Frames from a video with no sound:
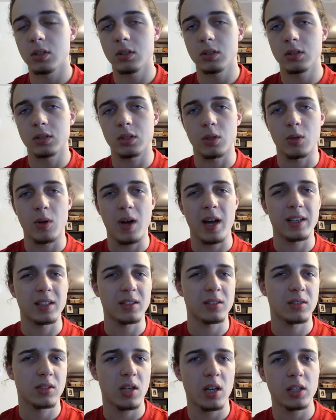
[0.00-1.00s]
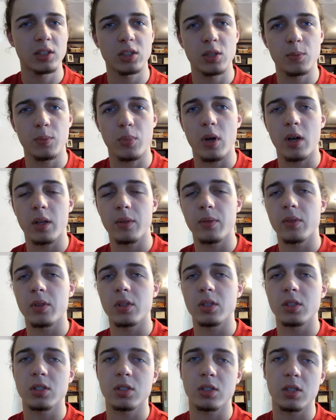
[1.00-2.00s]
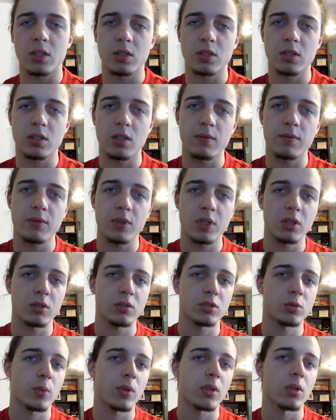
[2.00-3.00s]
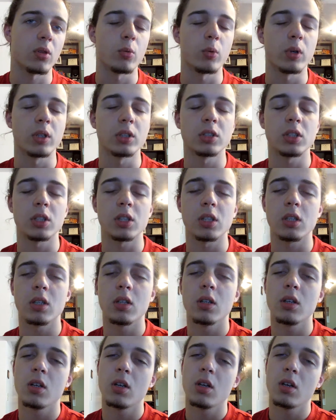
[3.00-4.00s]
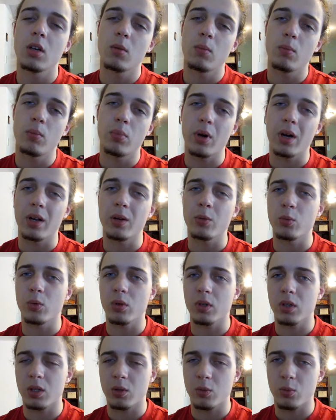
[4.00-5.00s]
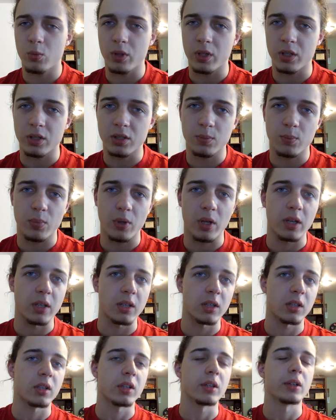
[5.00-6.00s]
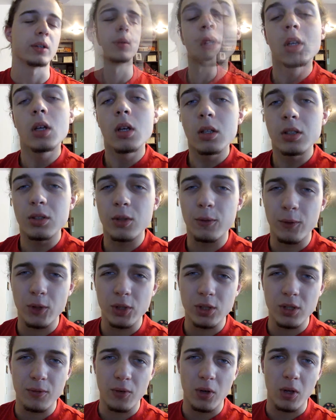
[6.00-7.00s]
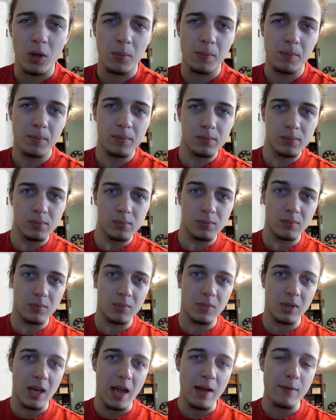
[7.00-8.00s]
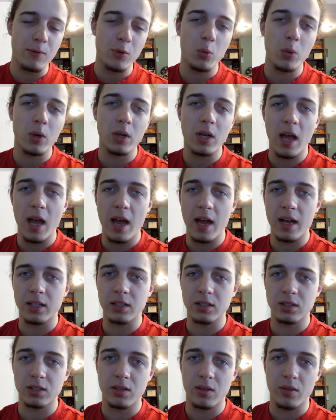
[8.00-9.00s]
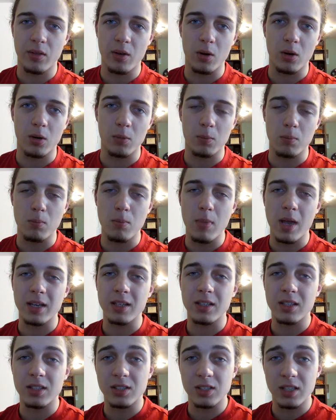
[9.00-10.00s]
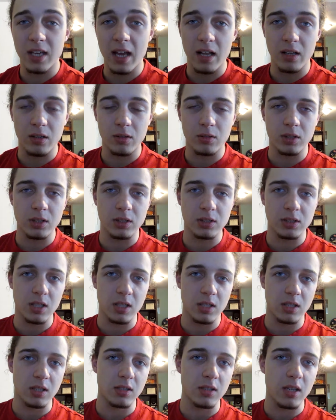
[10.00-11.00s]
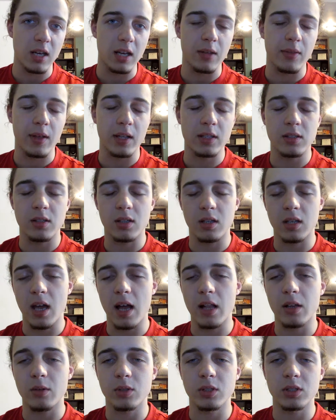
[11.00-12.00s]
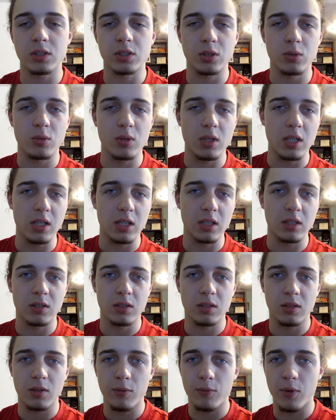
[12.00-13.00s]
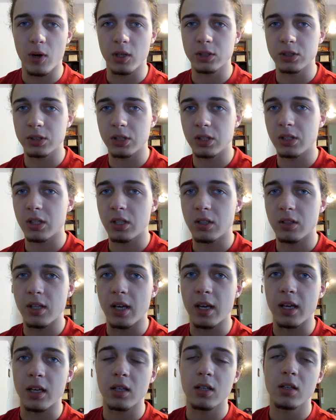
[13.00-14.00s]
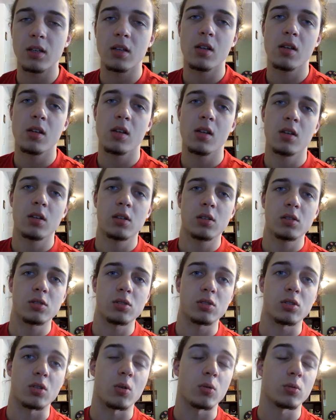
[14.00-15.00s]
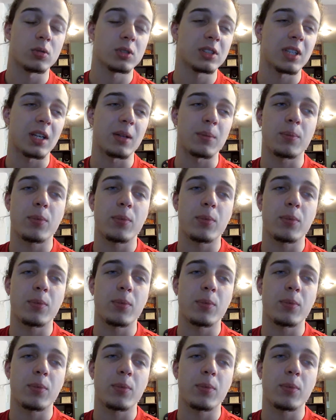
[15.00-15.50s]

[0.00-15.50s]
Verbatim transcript: So I touched upon this in some videos with Luigi, but we're going to re-explain it here. So first of all, everyone has their maintenance calories in a day. That's the calories you need to function in a day. So, say